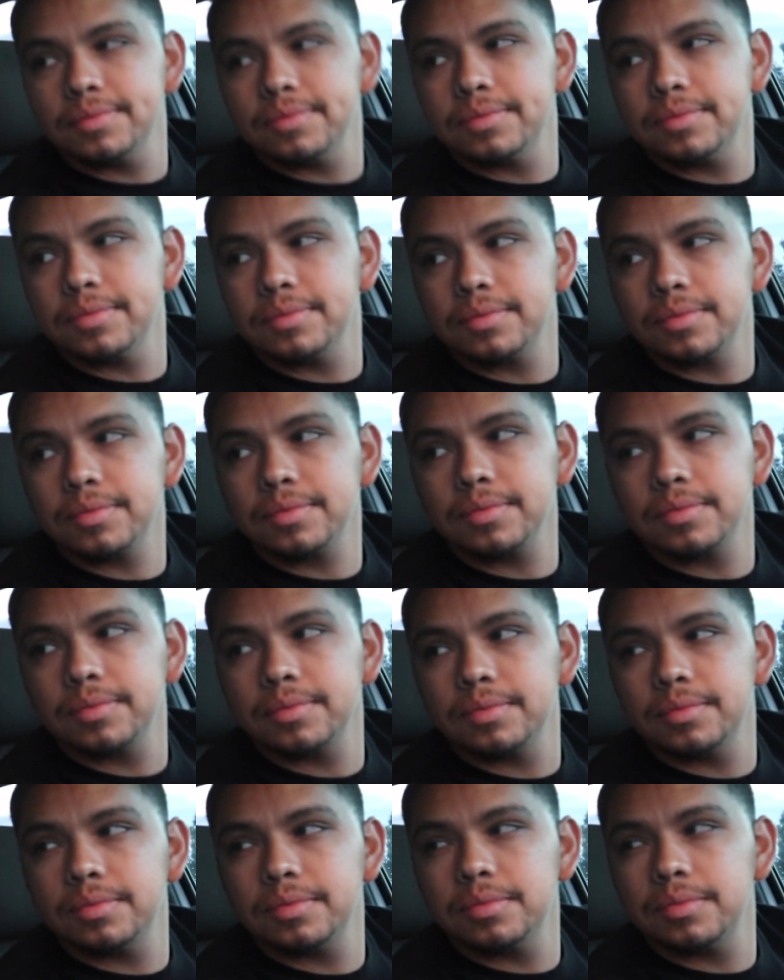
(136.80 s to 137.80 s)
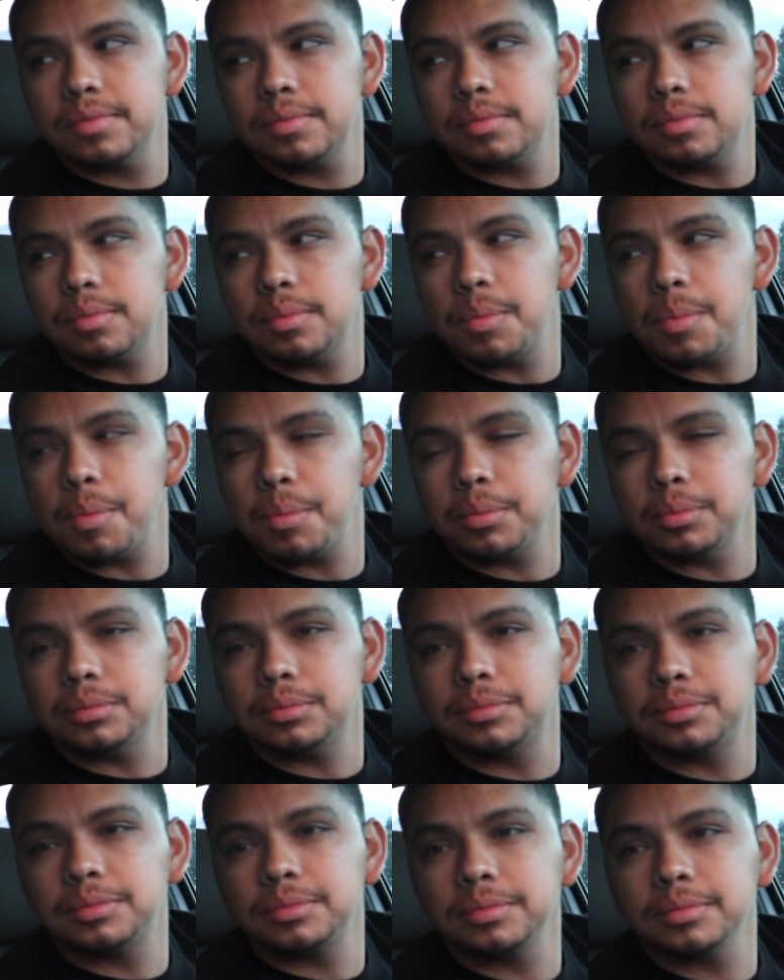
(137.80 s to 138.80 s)

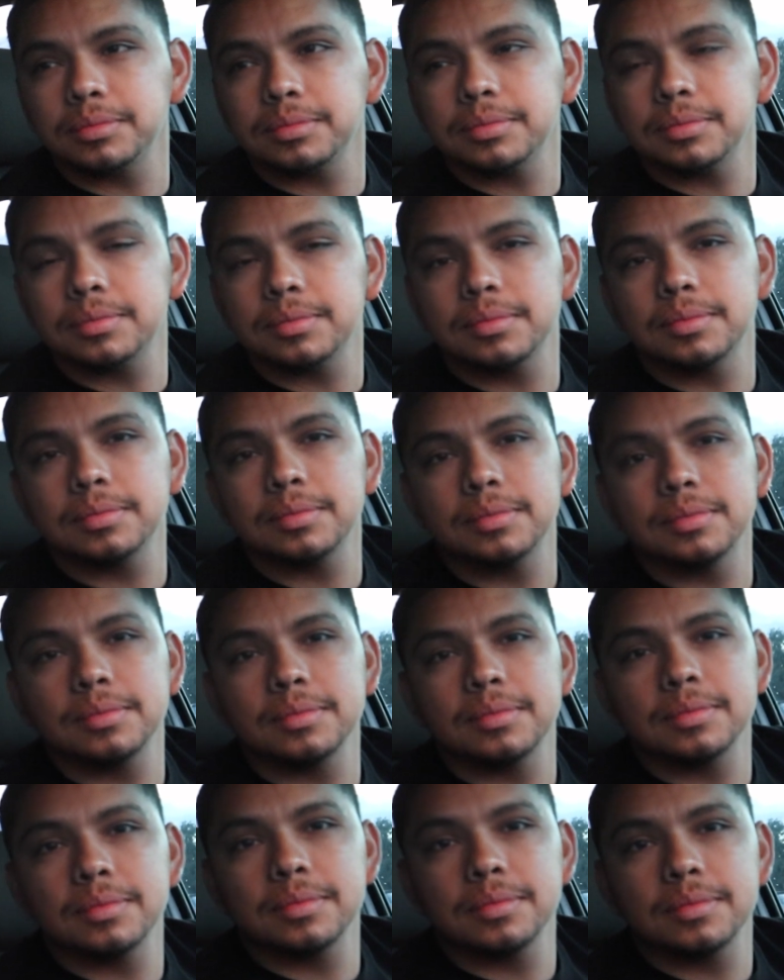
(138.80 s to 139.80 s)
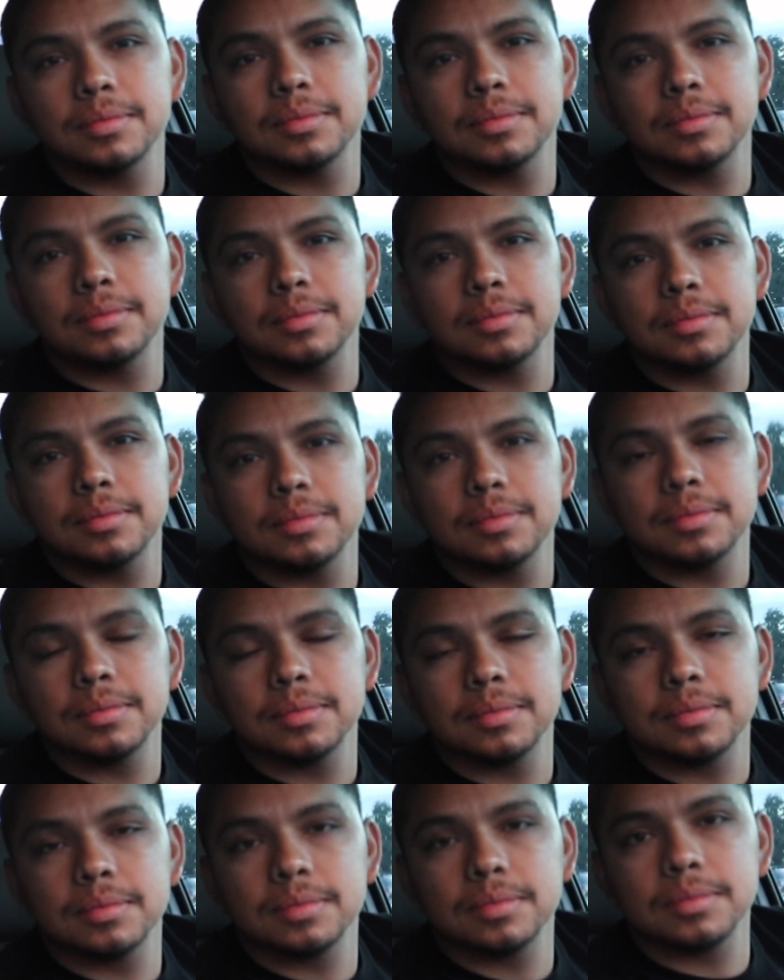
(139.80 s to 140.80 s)

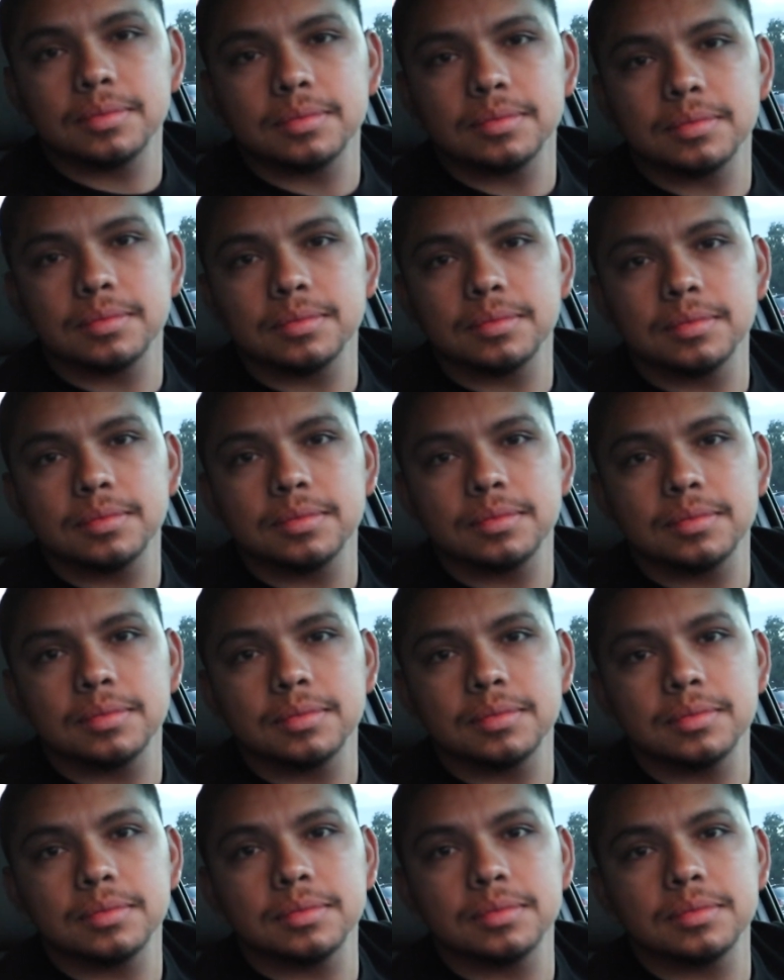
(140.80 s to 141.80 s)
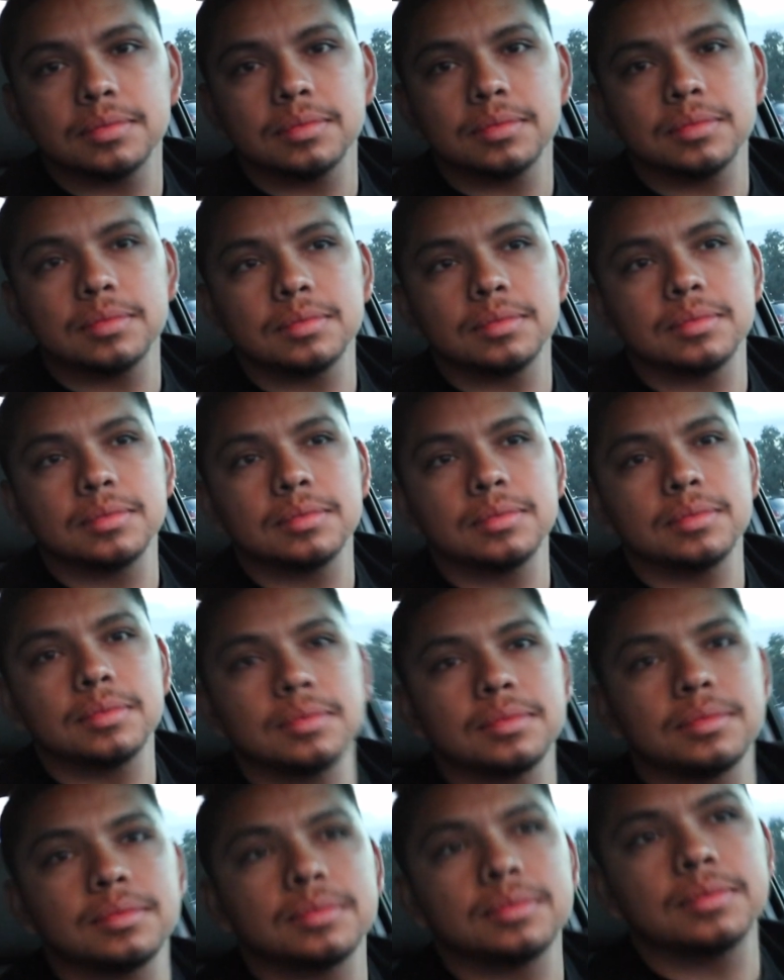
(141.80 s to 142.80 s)

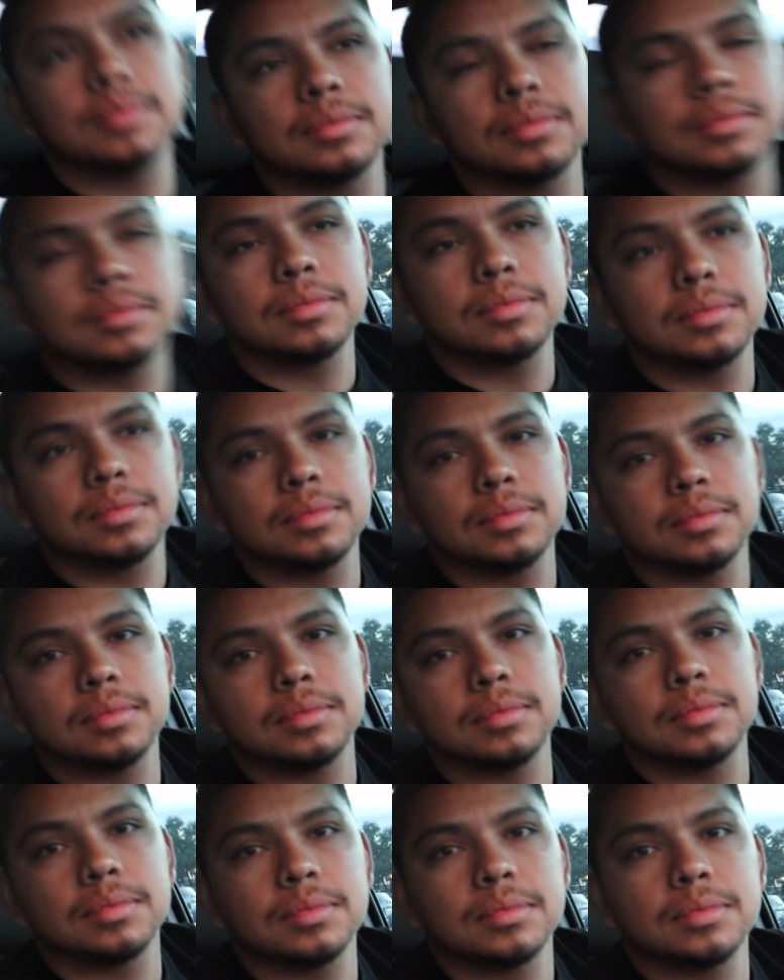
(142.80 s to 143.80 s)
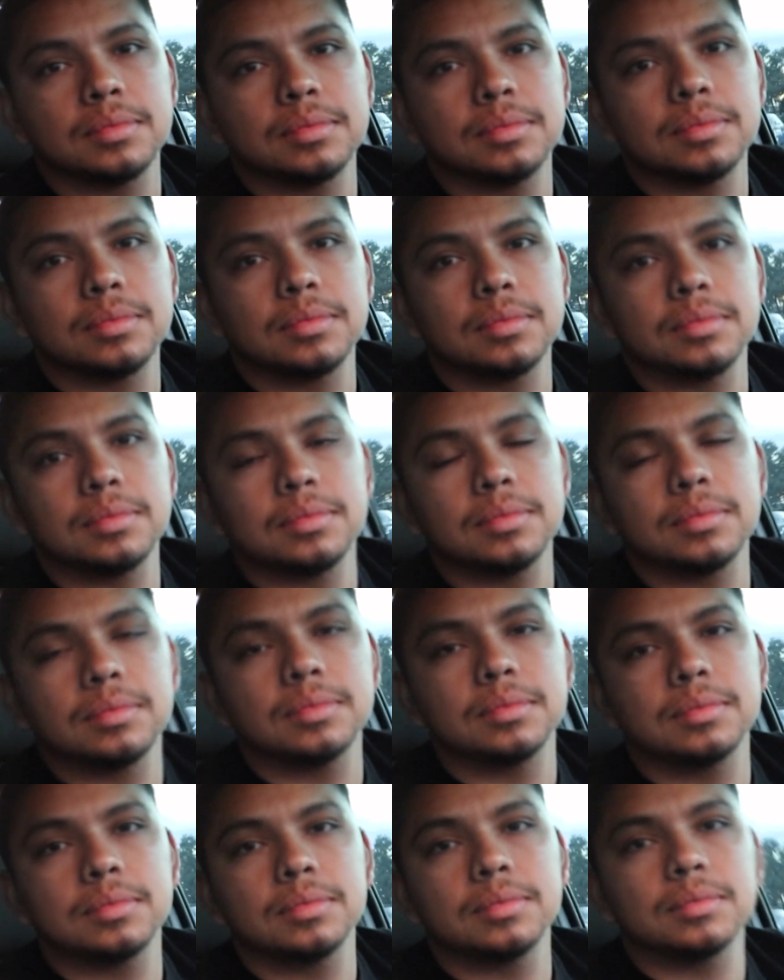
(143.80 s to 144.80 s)
(not speaking)